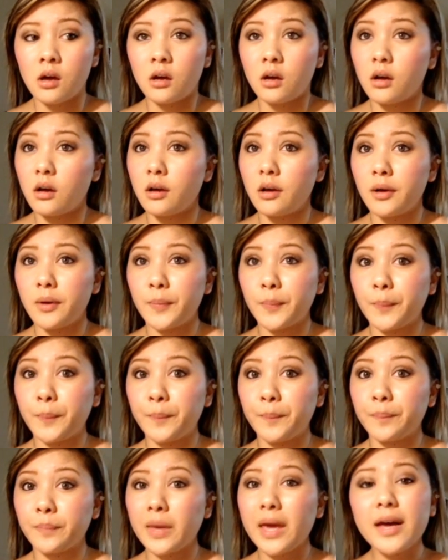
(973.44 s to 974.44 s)

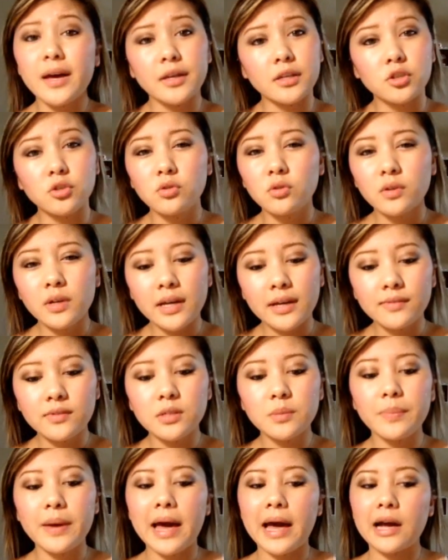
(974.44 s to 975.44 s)
yeah, you don't have to
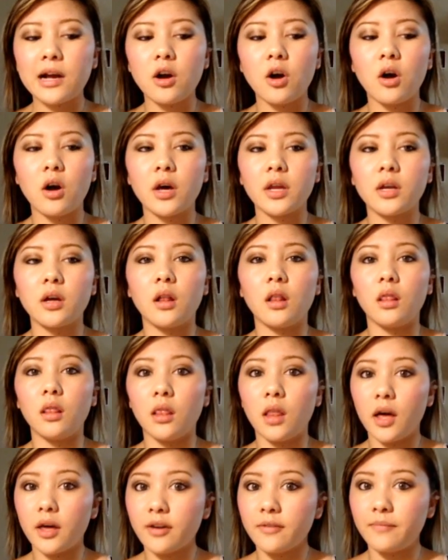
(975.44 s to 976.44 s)
pack on a
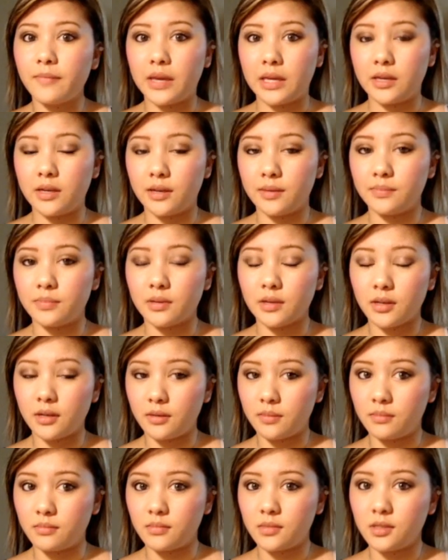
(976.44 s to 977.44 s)
lot of makeup
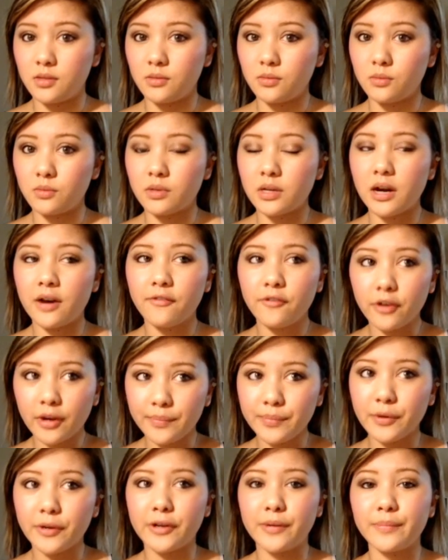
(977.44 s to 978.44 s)
to cover
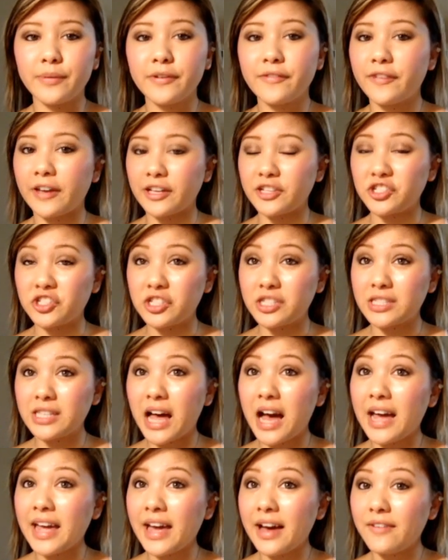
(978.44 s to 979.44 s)
up your imperfections.
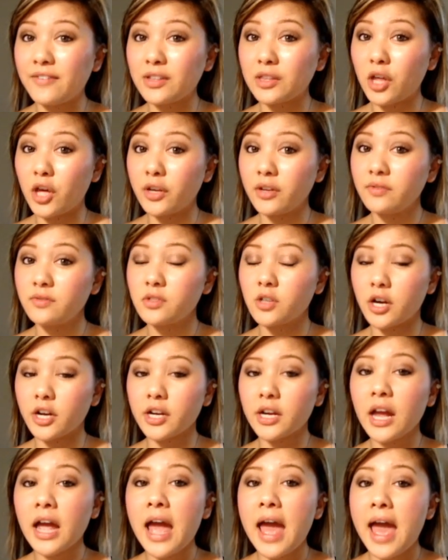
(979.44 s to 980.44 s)
I have a lot of dark
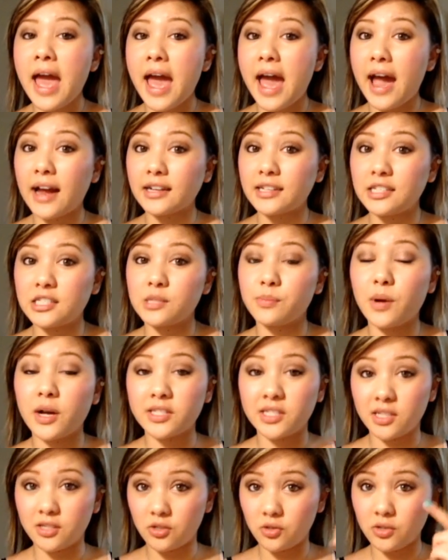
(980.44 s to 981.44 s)
acne
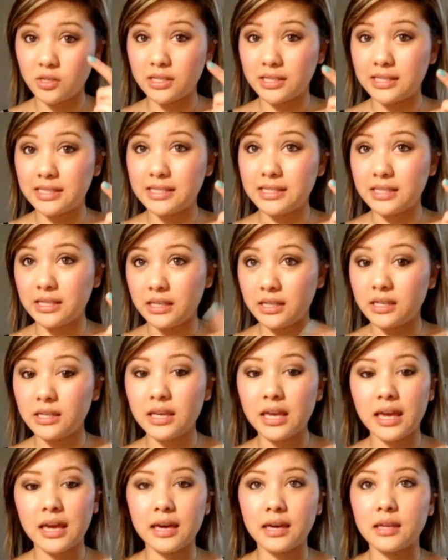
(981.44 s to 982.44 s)
spots, as you can see,
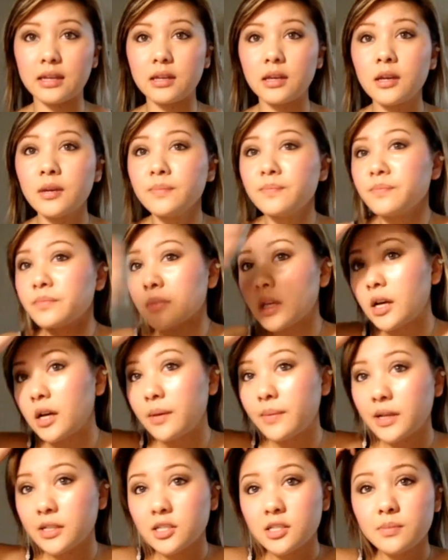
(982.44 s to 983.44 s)
and
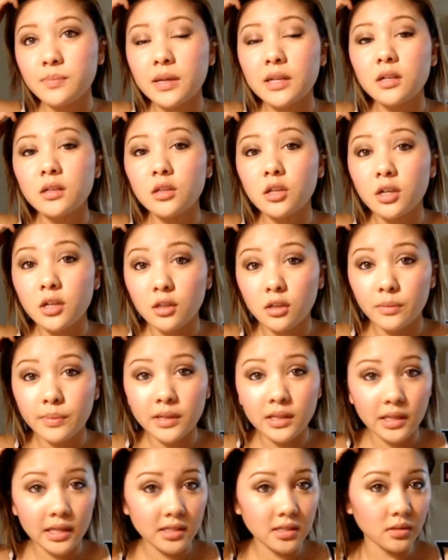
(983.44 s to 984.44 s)
I just made it look a little bit
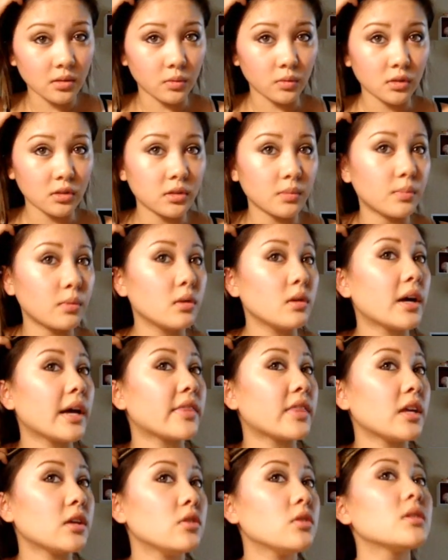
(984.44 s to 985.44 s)
less noticeable. I
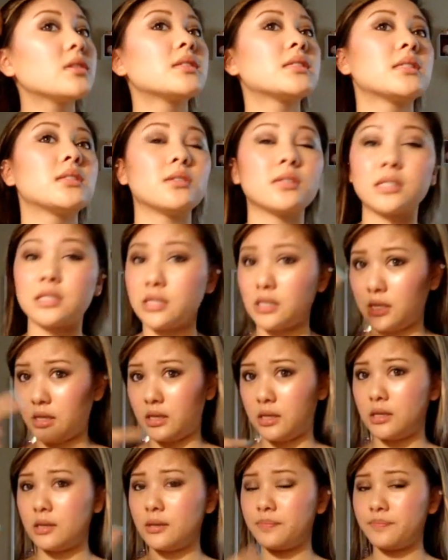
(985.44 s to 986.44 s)
think you can still
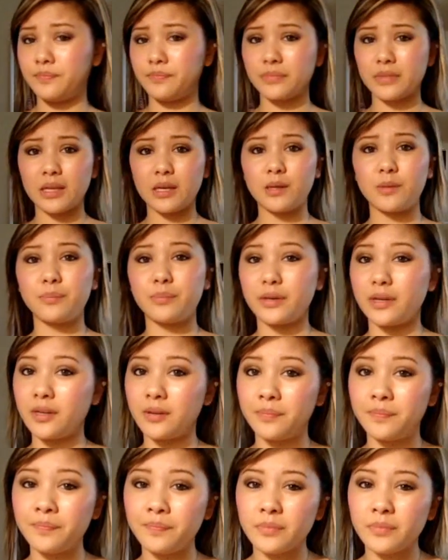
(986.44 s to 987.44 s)
see it, but
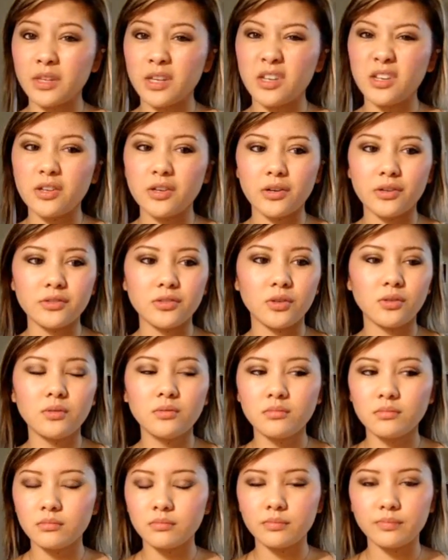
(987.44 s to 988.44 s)
you know, don't
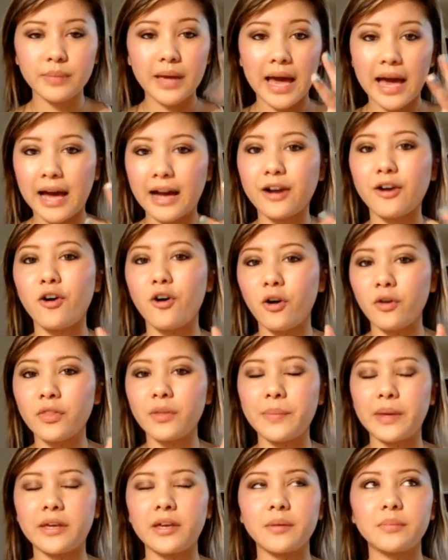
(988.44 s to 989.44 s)
pack on the
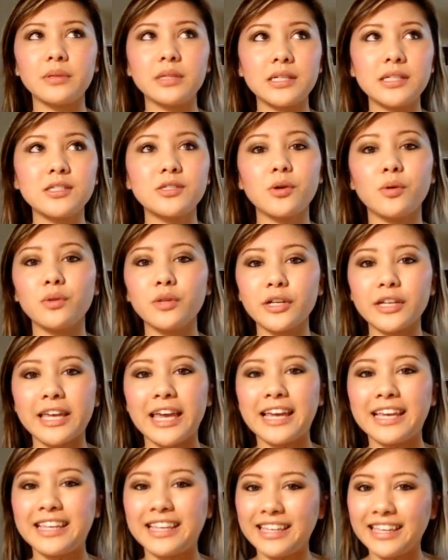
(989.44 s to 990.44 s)
makeup. Please don't look
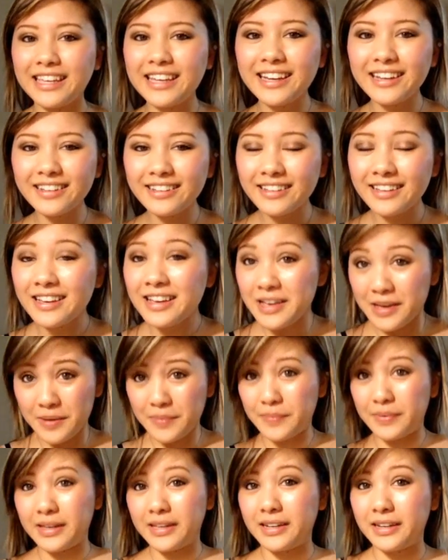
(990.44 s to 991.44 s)
cakey.
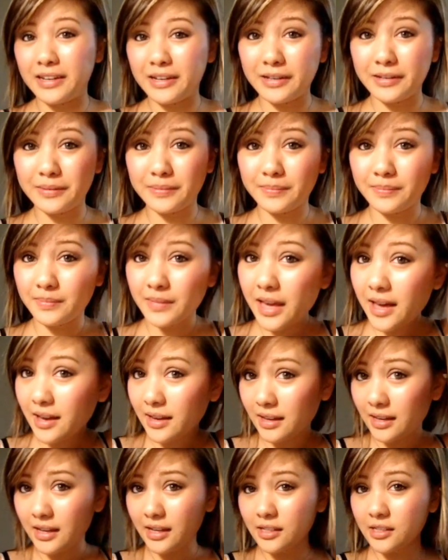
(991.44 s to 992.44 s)
But yeah,
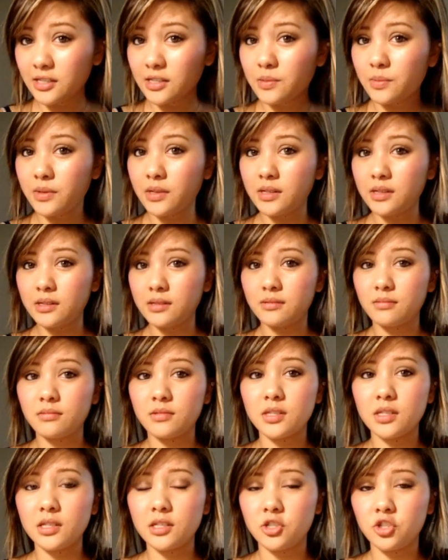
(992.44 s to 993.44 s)
I just wanted
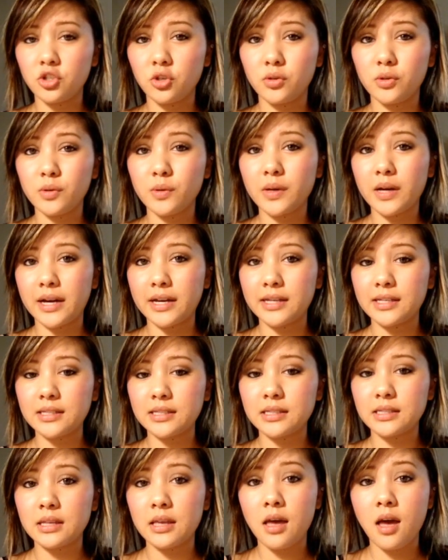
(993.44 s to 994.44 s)
to show you
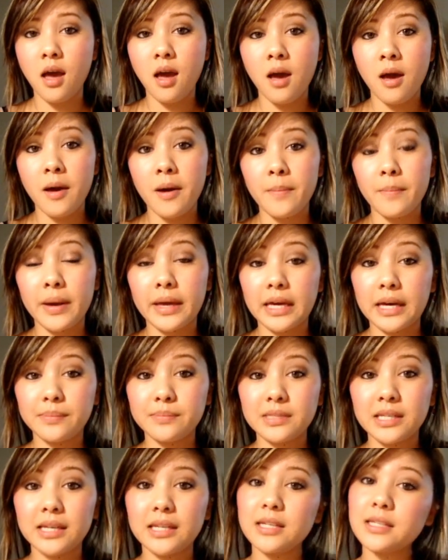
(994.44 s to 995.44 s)
guys my
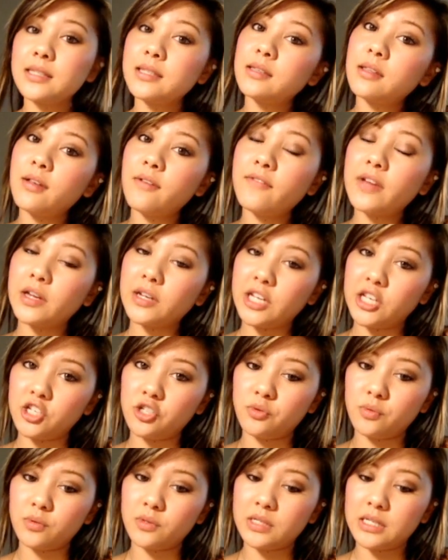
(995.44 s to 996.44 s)
updated foundation
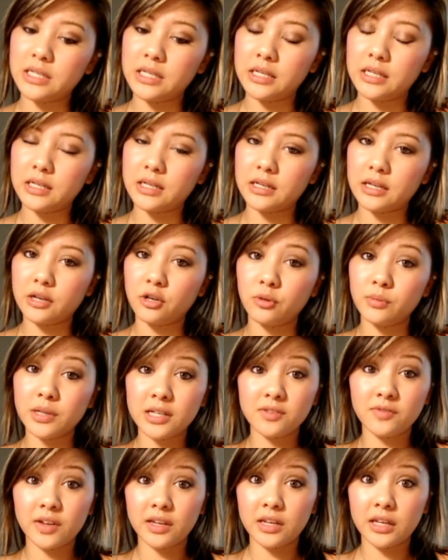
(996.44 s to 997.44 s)
routine, and I hope you
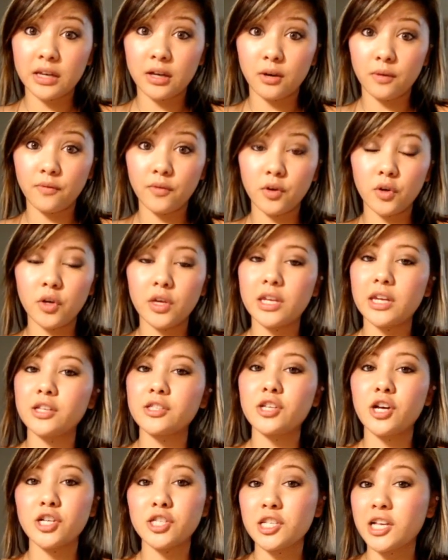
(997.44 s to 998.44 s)
guys found it helpful, and I'll
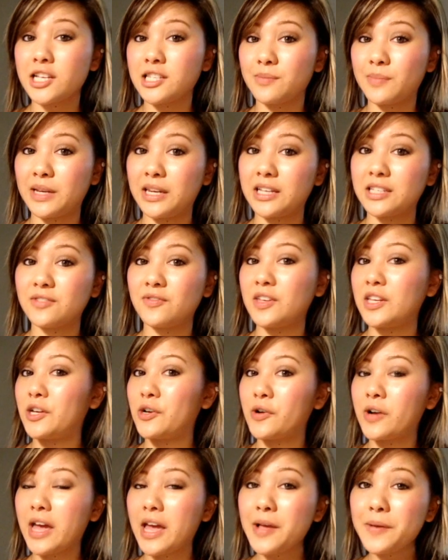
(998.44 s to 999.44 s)
talk to you guys in my next video,
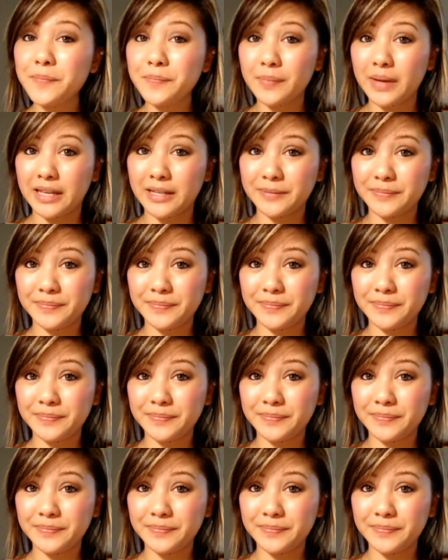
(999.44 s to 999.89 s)
okay? Bye.